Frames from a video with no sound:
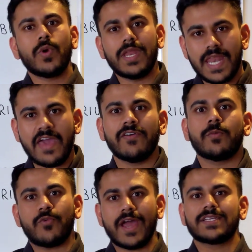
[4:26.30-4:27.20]
We
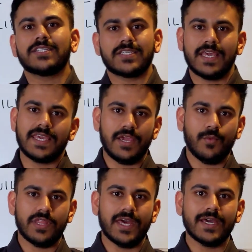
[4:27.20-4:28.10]
never practiced kicking
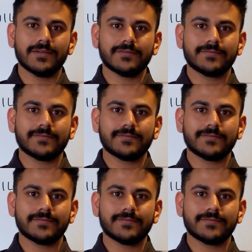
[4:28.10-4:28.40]
with it.